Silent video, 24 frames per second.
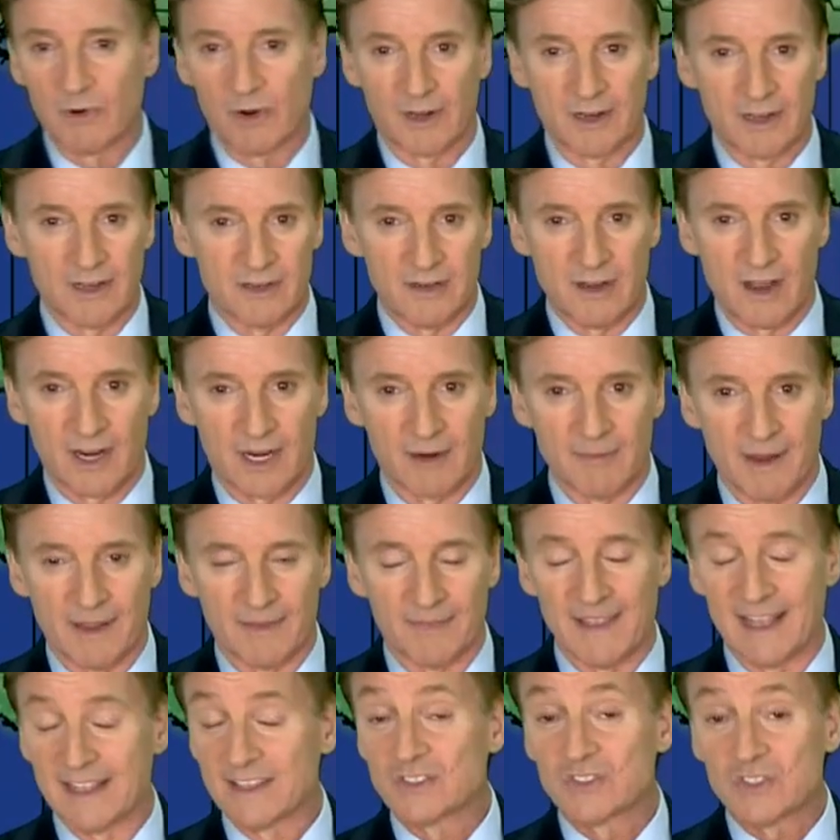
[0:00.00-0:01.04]
early to talk
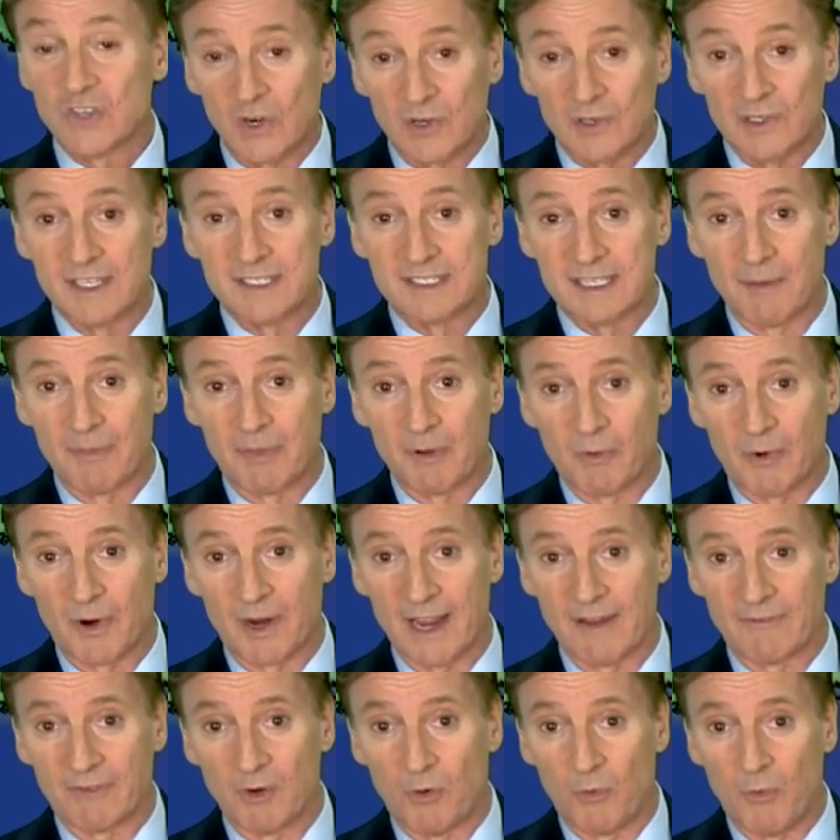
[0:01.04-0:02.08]
about that. Certainly something we're going
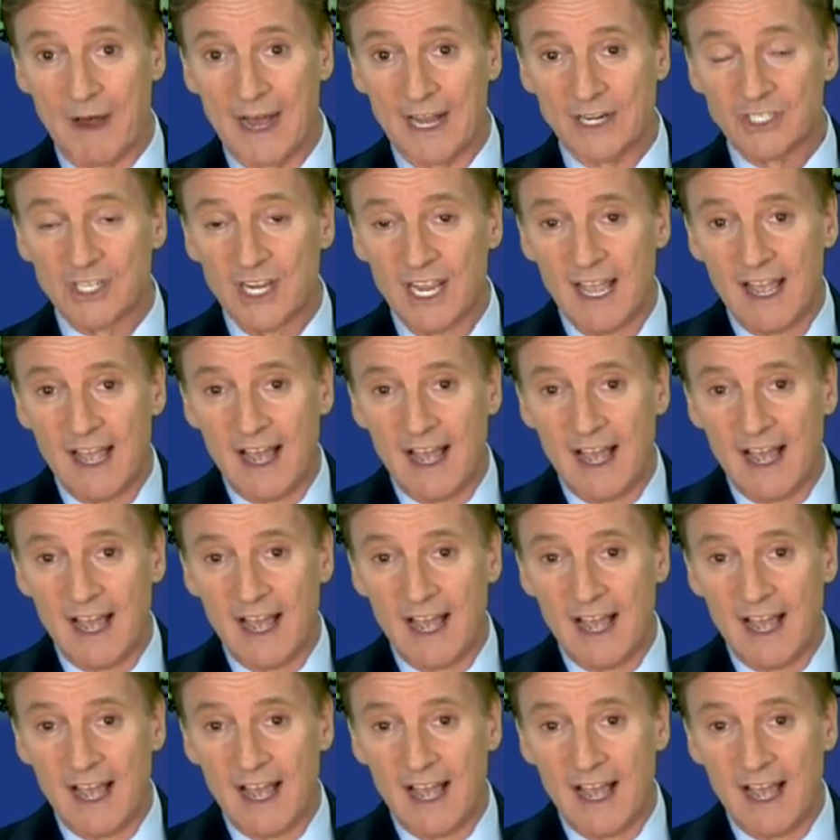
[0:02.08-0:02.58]
to have to watch.